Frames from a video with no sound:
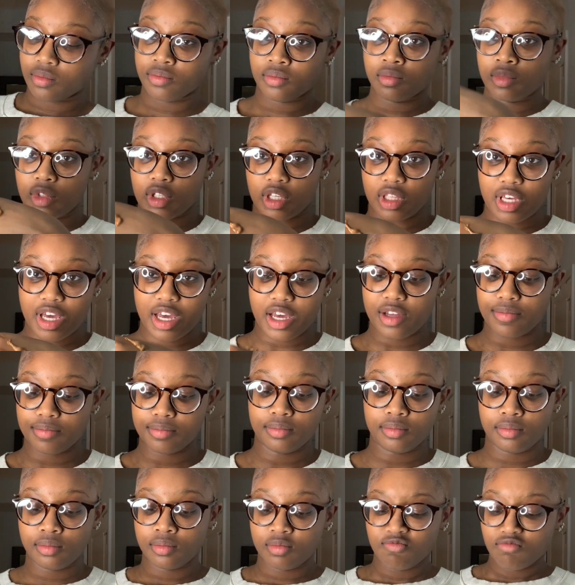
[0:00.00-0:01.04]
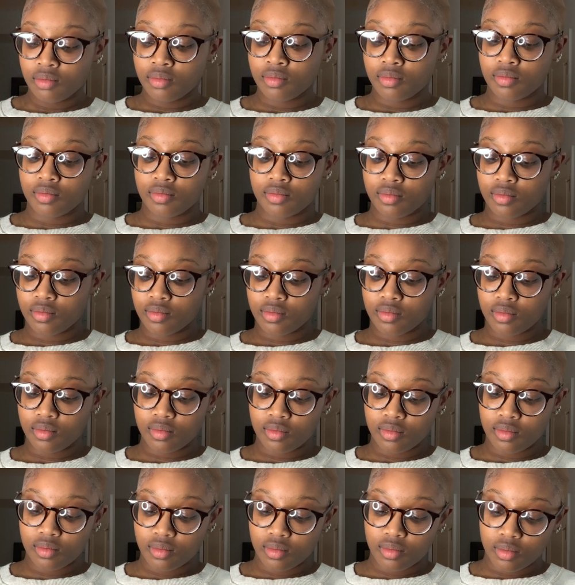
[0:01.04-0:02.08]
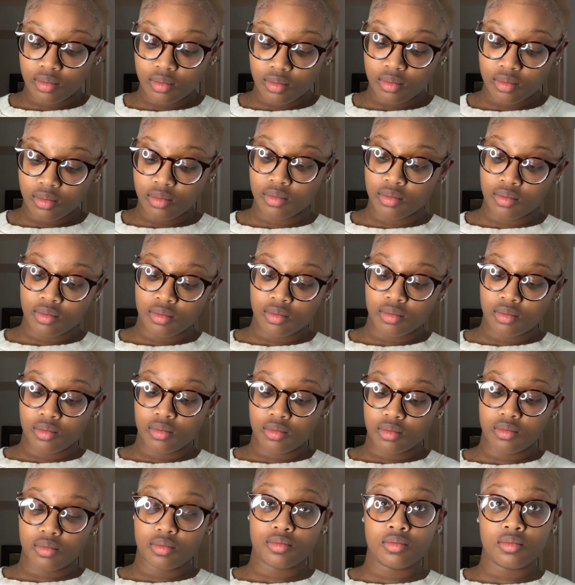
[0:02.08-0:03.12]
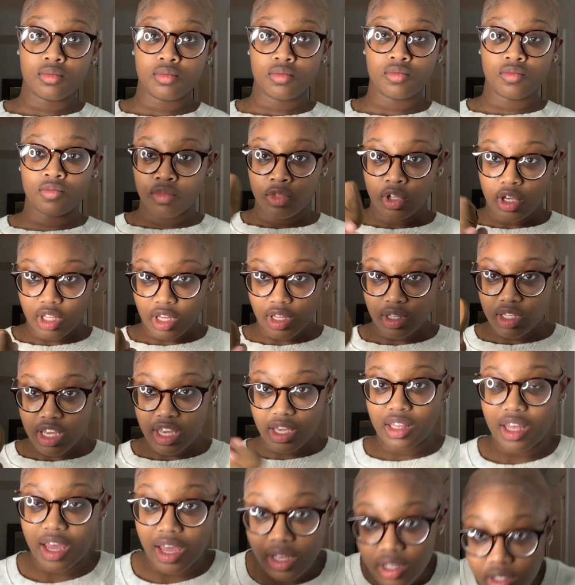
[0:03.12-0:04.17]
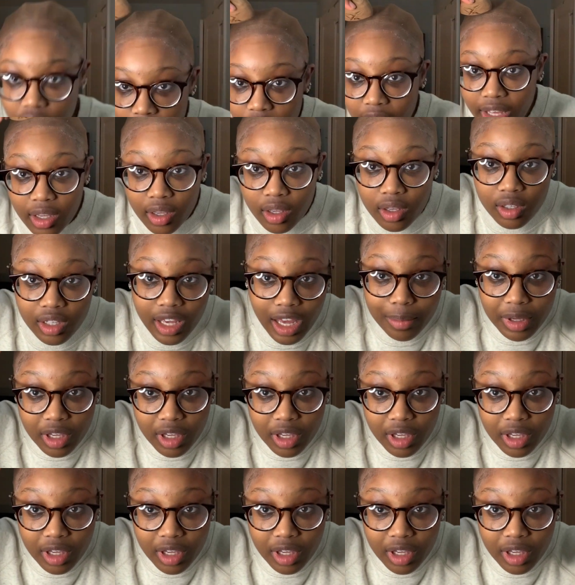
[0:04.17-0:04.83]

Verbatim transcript: Never roll back, I won't go back. Don't wanna waste